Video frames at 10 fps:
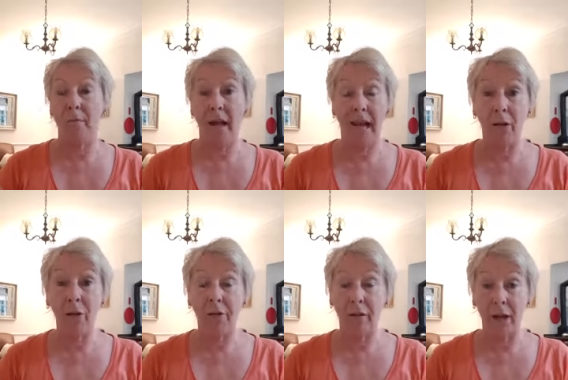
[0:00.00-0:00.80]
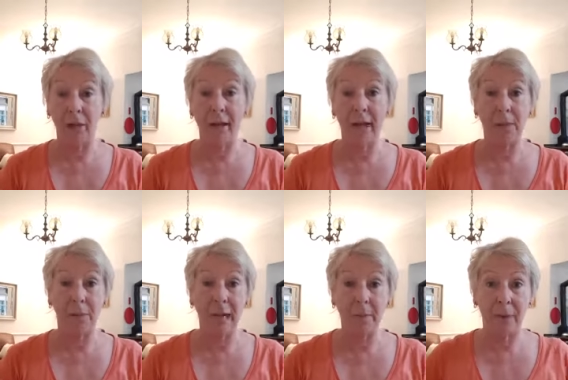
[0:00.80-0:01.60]
health, the health
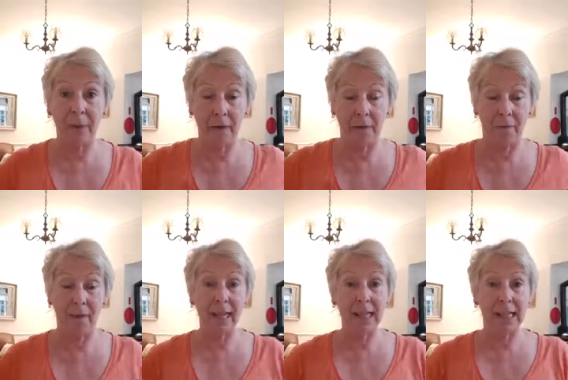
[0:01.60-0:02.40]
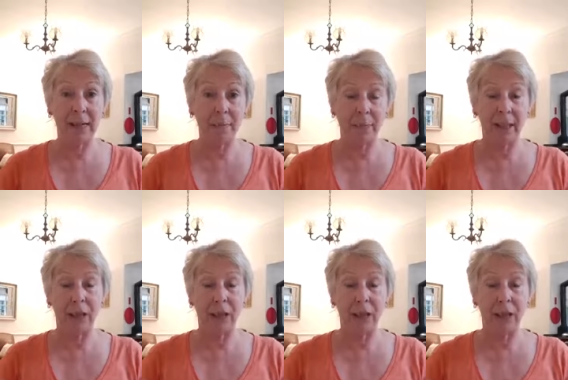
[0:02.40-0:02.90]
aspect, but very simply,